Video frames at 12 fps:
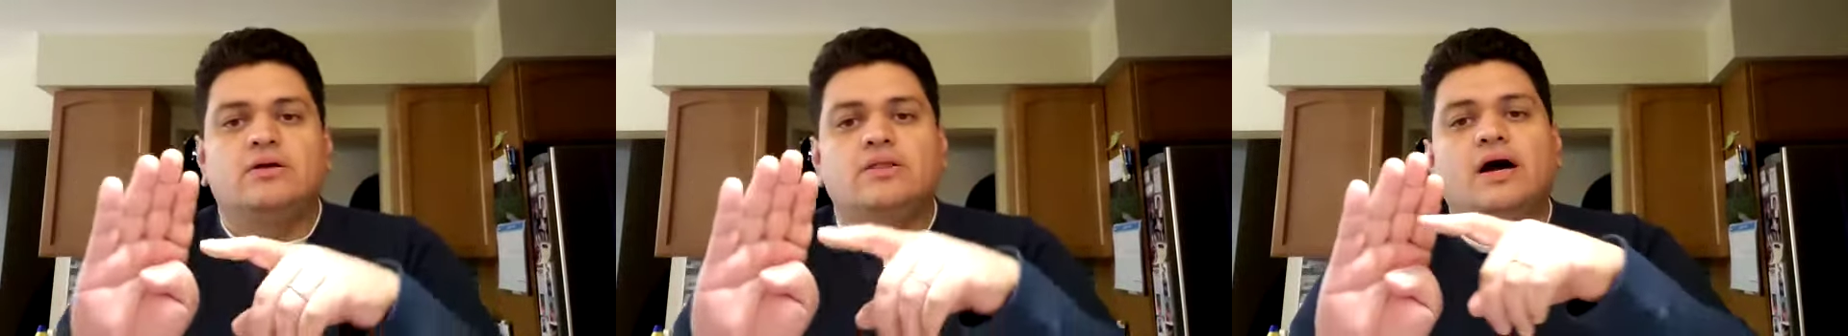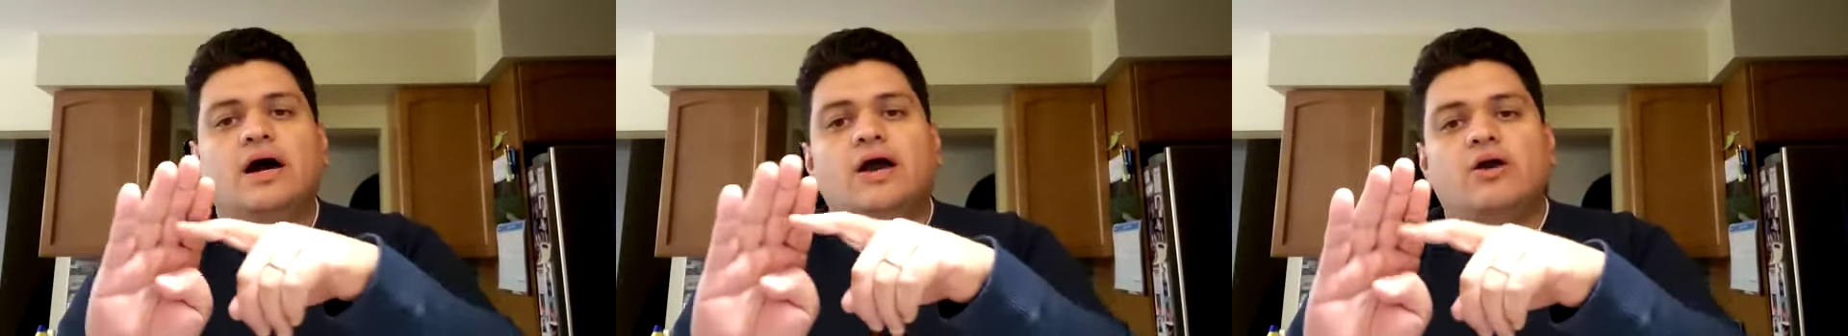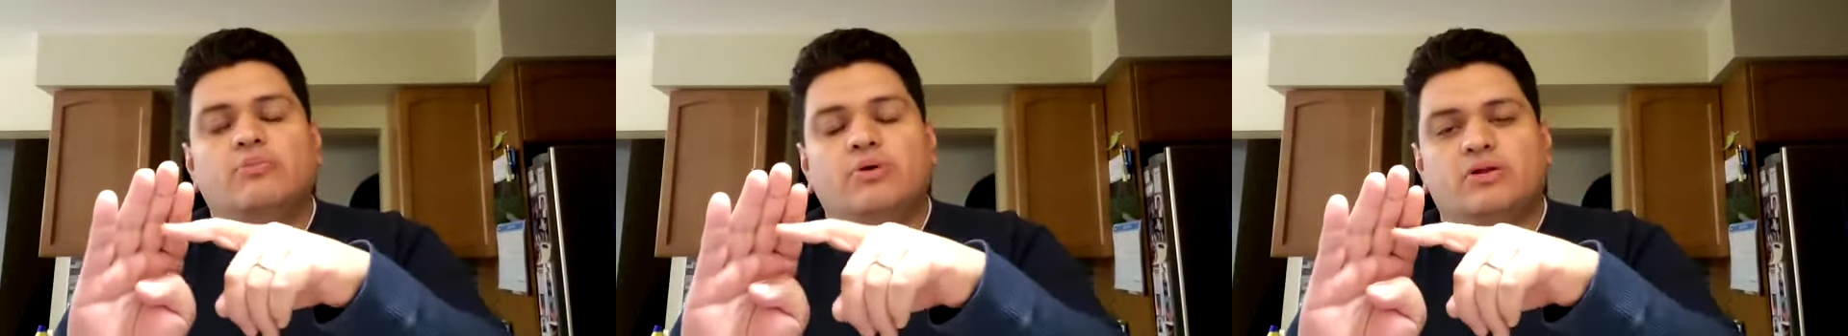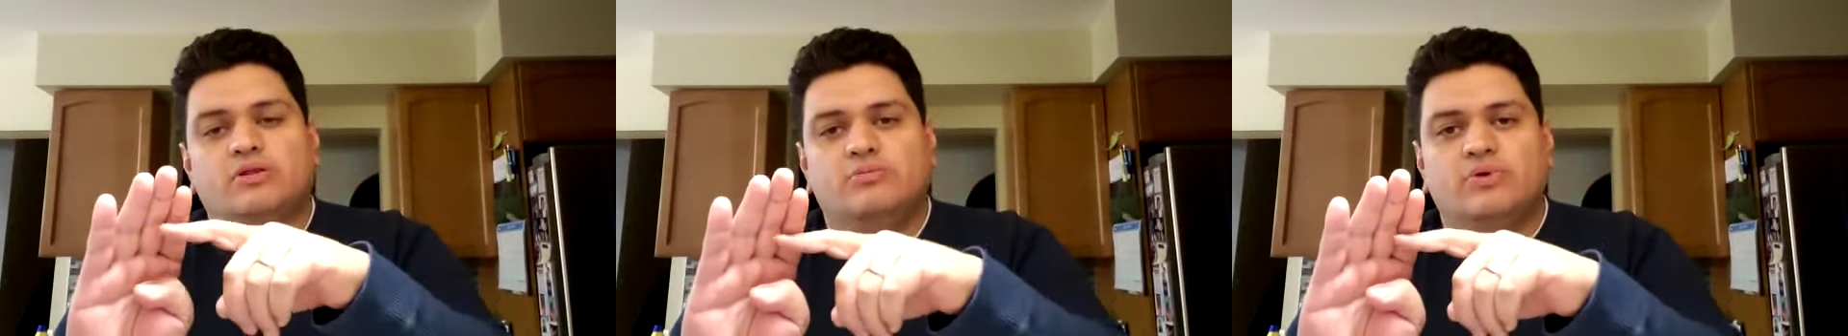the higher
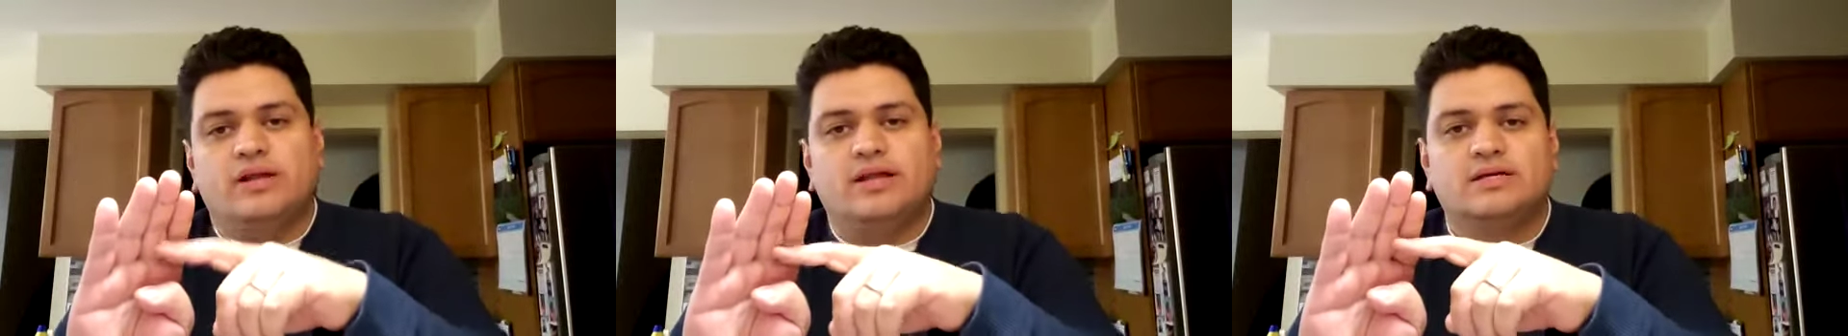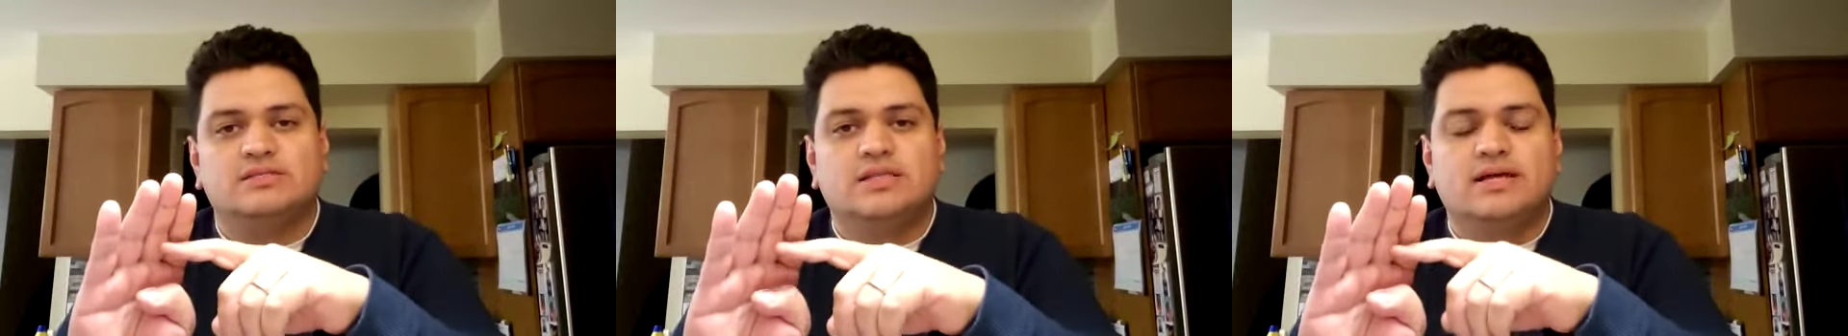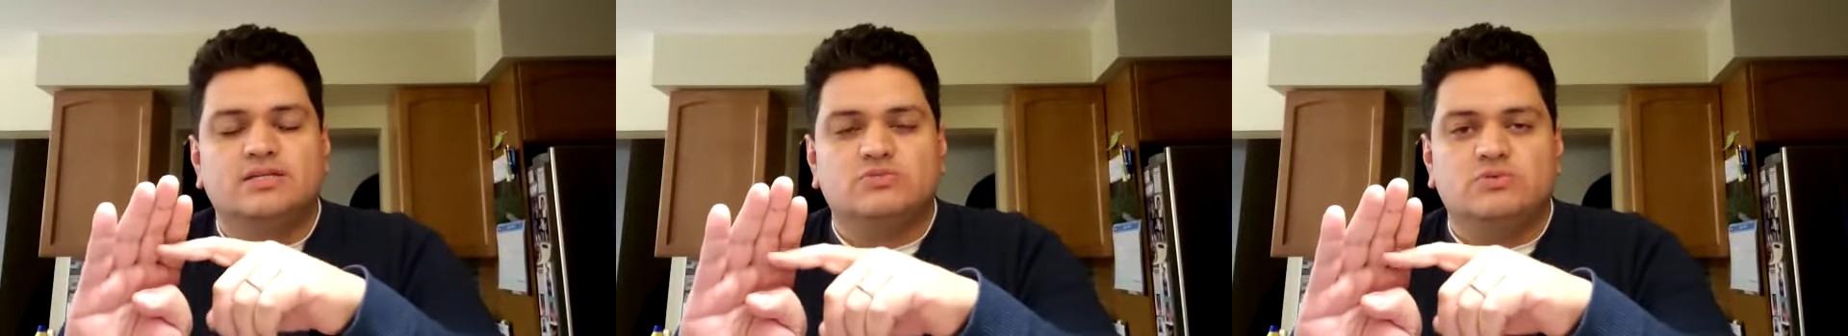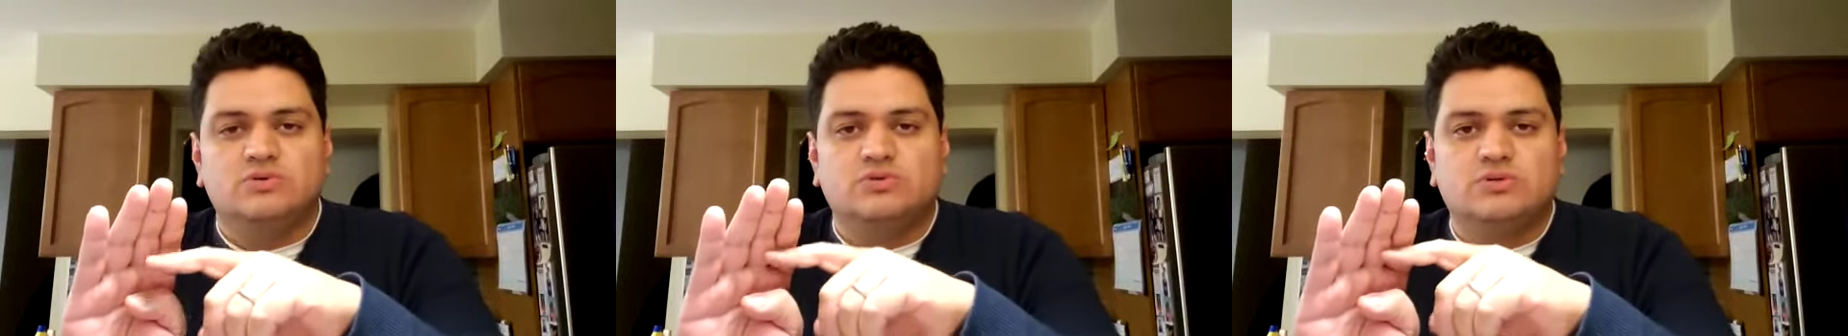part of the brain has less
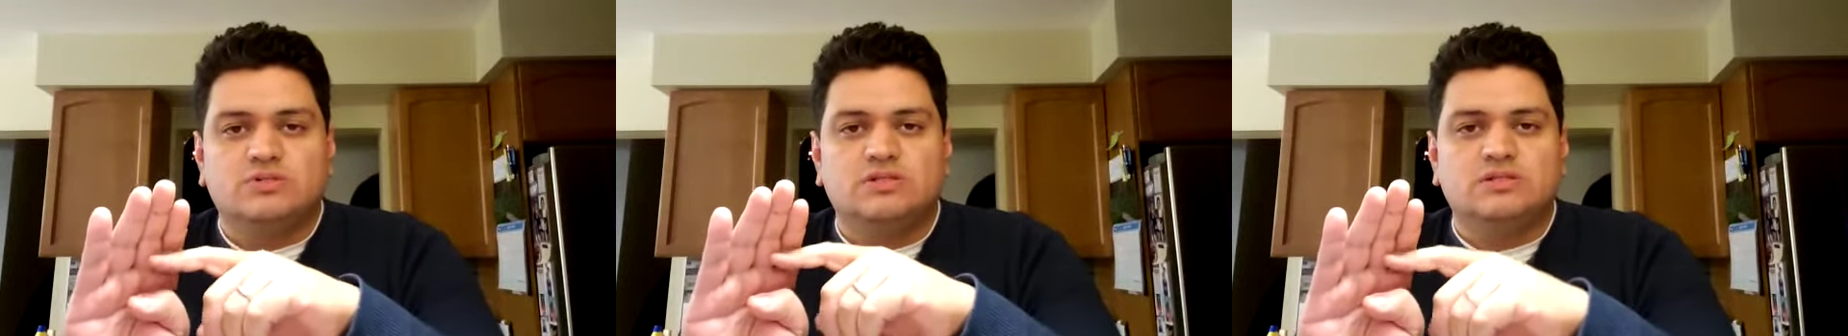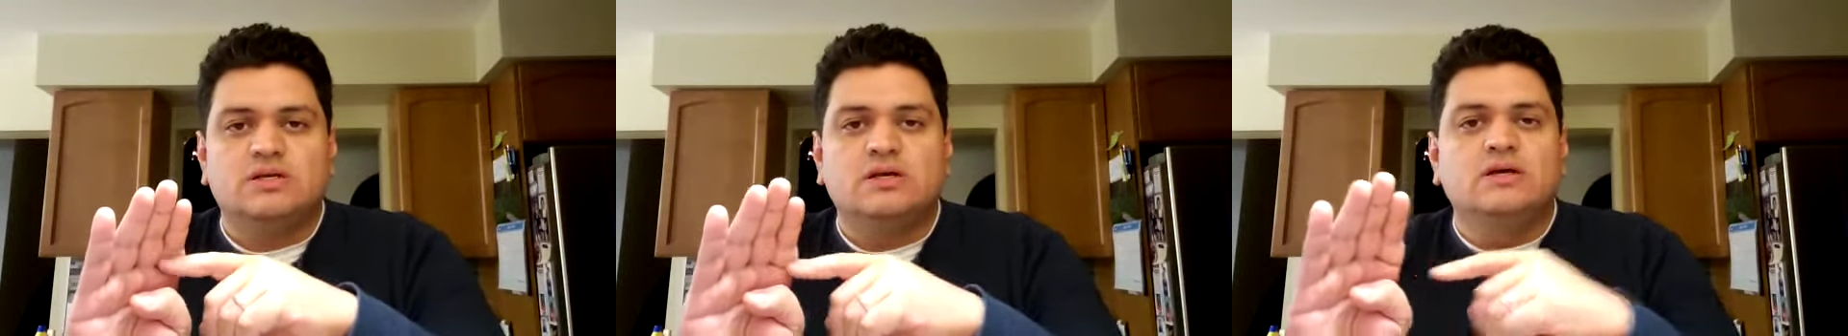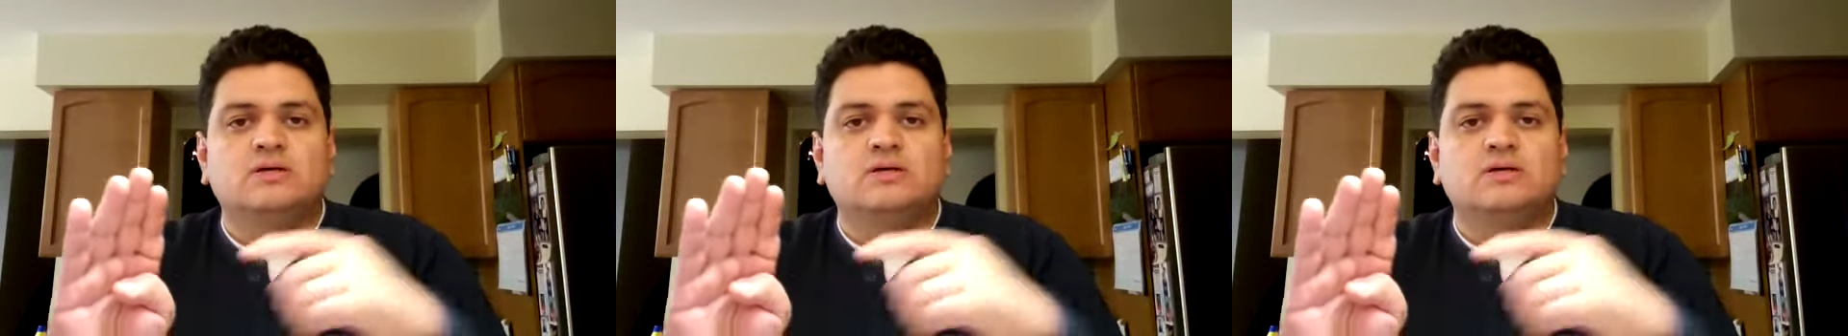resources.